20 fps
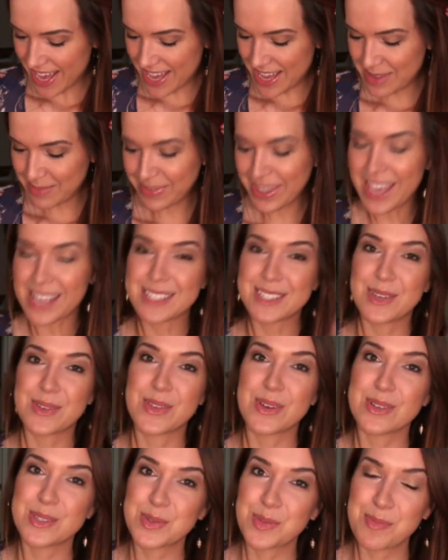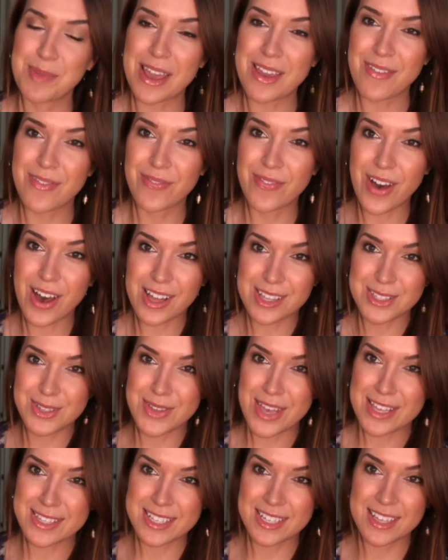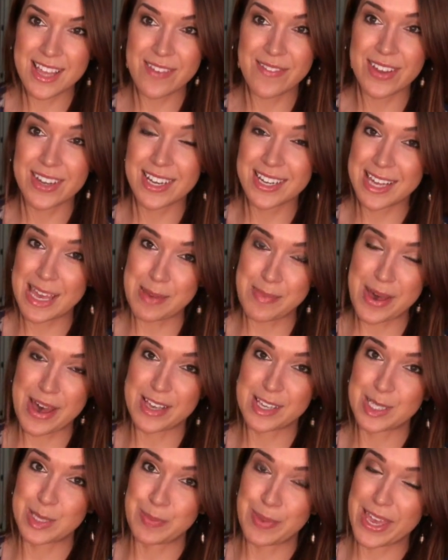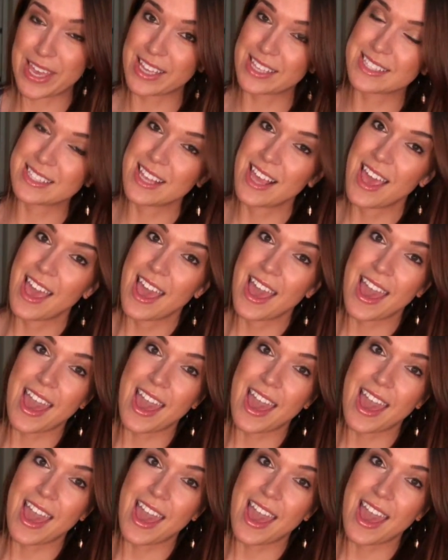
Um, yeah, so those were my fall two thousand eleven nail polish picks